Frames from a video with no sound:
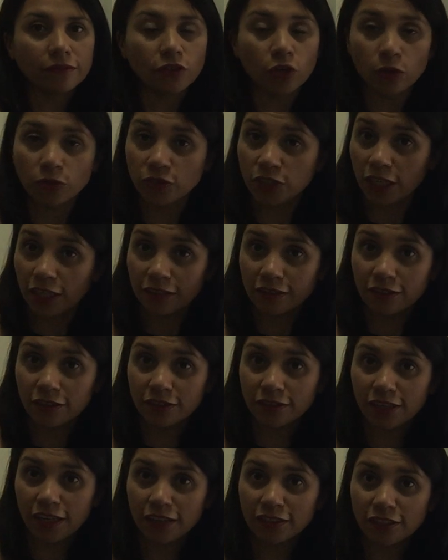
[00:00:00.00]
Those
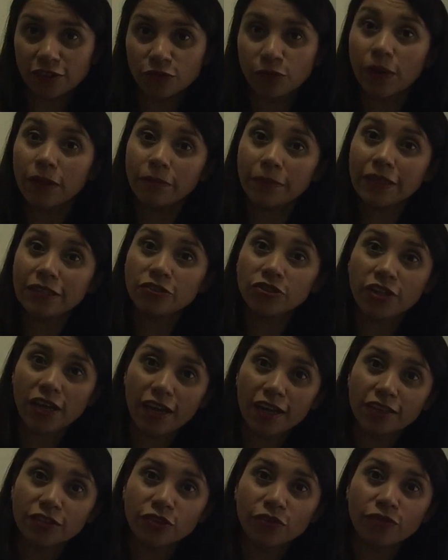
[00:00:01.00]
exercises will be
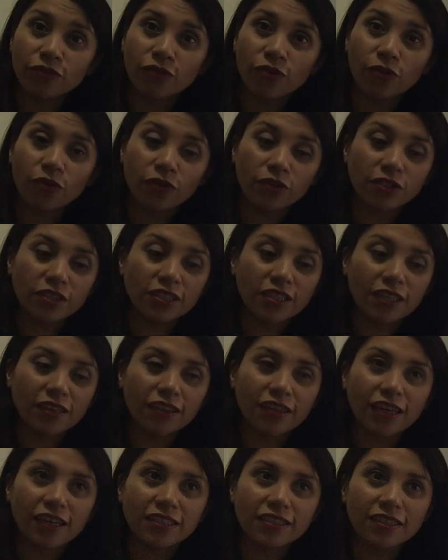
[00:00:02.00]
checked, of course,
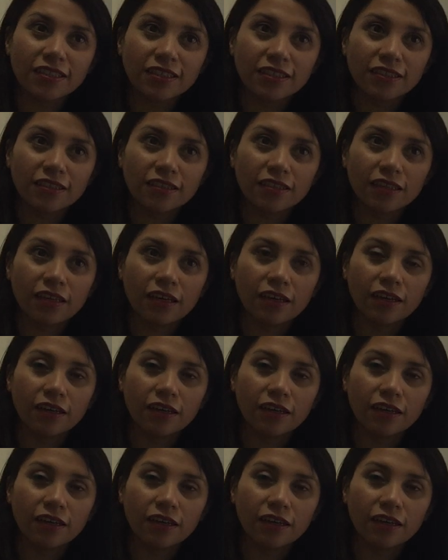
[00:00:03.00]
and that's